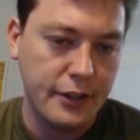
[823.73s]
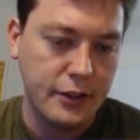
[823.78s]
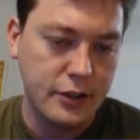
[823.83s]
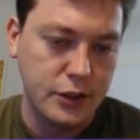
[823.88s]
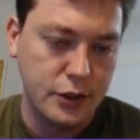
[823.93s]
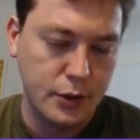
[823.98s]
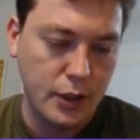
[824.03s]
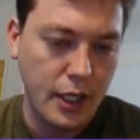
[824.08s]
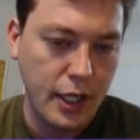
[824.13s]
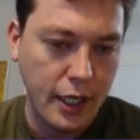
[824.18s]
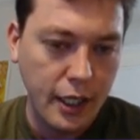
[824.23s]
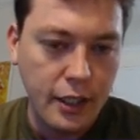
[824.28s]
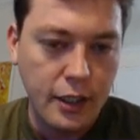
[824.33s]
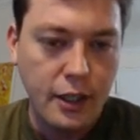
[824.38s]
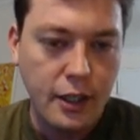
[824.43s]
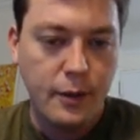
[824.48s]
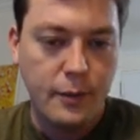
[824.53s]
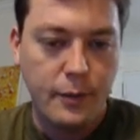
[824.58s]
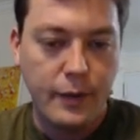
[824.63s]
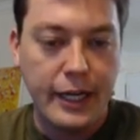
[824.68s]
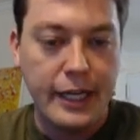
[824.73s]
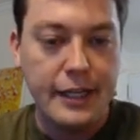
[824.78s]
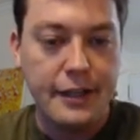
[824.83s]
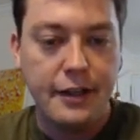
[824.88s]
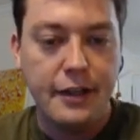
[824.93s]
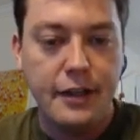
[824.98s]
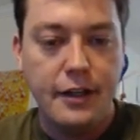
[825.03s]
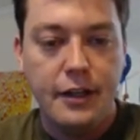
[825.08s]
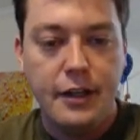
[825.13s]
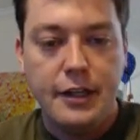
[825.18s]
draw, right?
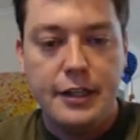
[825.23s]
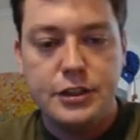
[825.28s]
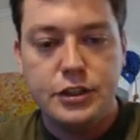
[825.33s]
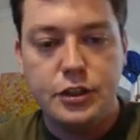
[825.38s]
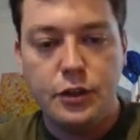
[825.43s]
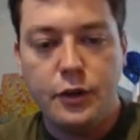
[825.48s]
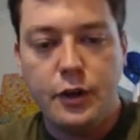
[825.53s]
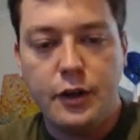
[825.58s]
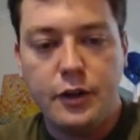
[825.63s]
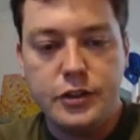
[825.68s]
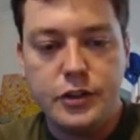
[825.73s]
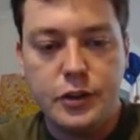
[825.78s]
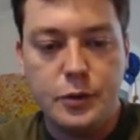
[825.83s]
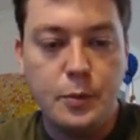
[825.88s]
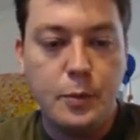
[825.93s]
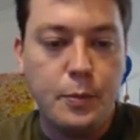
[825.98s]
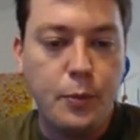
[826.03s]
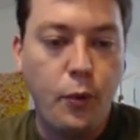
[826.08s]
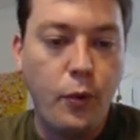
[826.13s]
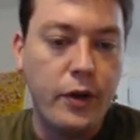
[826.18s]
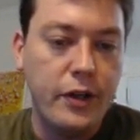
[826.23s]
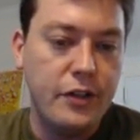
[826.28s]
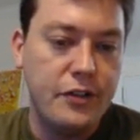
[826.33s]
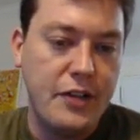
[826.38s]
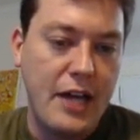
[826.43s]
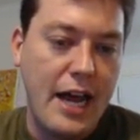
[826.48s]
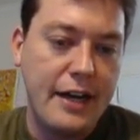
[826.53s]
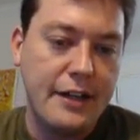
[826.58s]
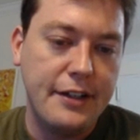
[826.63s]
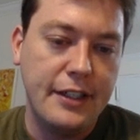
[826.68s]
So there's an important
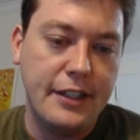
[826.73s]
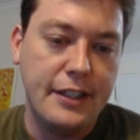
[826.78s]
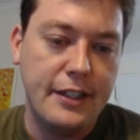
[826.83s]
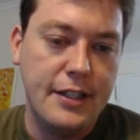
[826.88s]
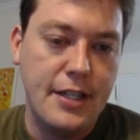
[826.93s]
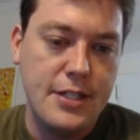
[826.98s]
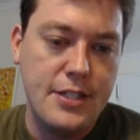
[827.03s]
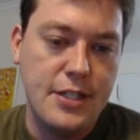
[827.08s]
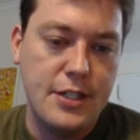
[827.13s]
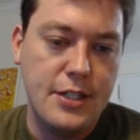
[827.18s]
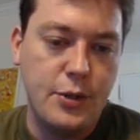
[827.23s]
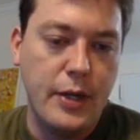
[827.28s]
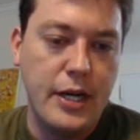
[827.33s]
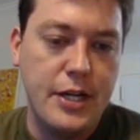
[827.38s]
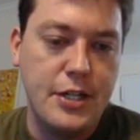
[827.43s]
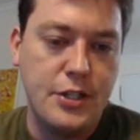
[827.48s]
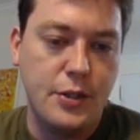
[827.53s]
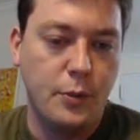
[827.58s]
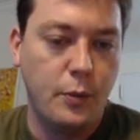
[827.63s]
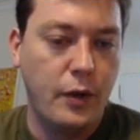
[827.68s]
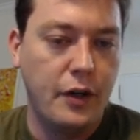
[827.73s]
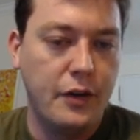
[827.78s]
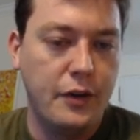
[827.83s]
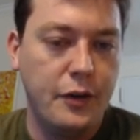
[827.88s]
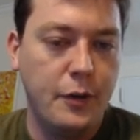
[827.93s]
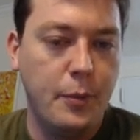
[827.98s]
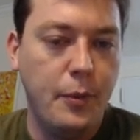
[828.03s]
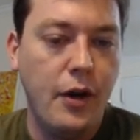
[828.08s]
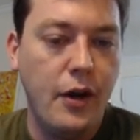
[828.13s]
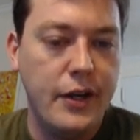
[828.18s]
tactic in this situation where
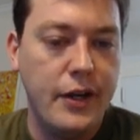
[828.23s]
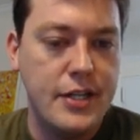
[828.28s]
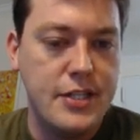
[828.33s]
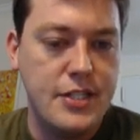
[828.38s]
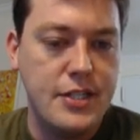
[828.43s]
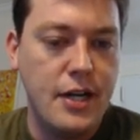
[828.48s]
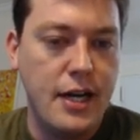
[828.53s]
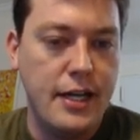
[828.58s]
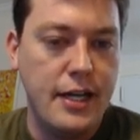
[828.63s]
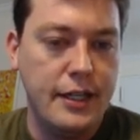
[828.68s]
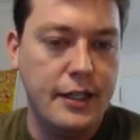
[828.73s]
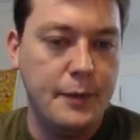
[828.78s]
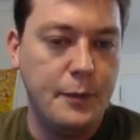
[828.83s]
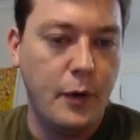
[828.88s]
the pawn is not,